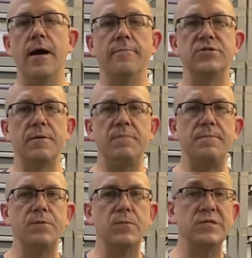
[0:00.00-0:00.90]
Some
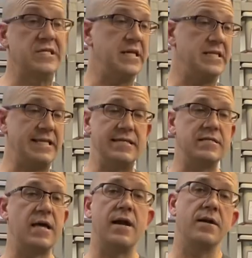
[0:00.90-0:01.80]
people will say that
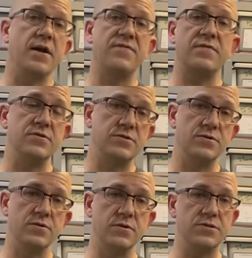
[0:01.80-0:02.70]
that's not enough because
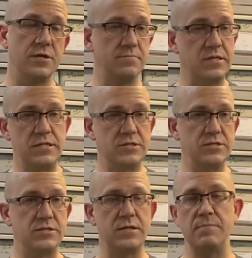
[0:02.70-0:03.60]
there are some
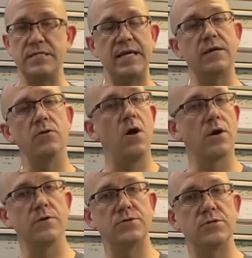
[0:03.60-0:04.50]
conditions that may take
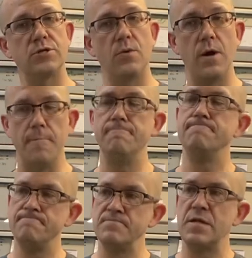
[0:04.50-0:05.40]
longer to show up.
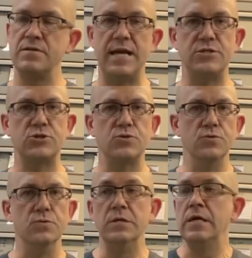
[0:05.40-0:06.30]
That's
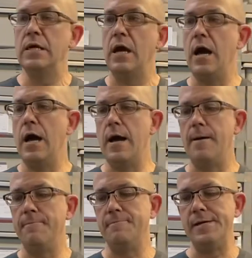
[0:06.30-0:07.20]
true.
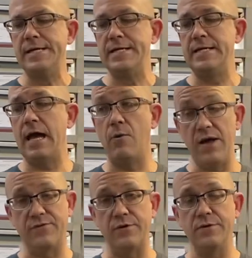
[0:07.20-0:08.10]

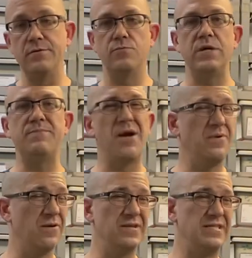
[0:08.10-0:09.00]
However, we
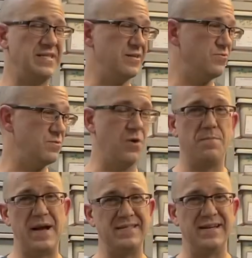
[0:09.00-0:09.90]
primarily deal with
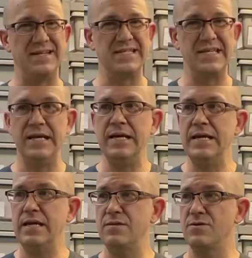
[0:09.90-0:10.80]
ball pythons,
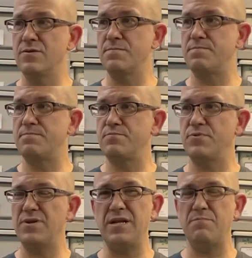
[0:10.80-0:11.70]
and they're
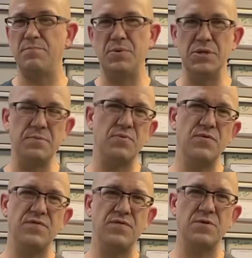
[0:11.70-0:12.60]
pretty
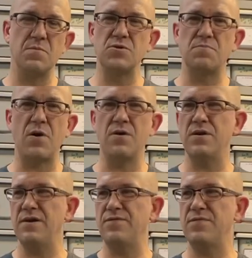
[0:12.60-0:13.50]
bulletproof for the most
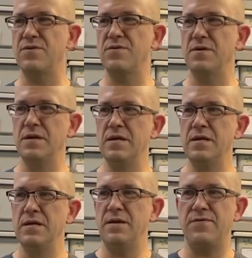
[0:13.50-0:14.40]
part. If
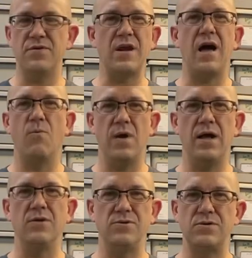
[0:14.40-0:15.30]
they're not
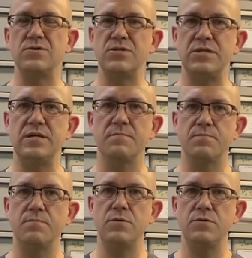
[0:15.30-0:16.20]
well, you can see it
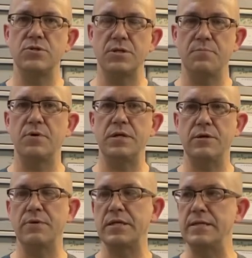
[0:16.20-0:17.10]
usually pretty
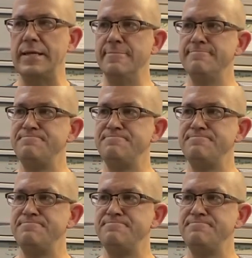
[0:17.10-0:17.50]
quickly.